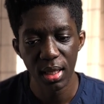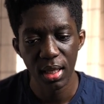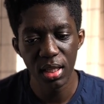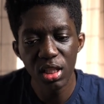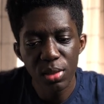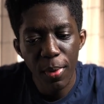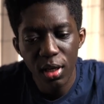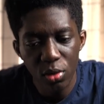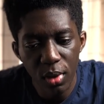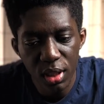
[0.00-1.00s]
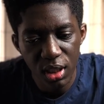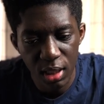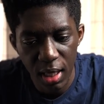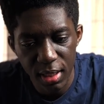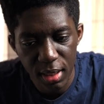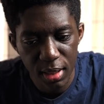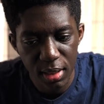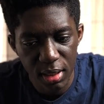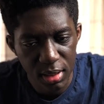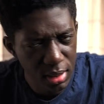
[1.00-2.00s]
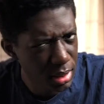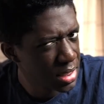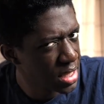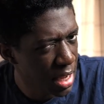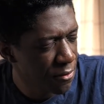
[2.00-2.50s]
And then it sparked a question, like, is this the same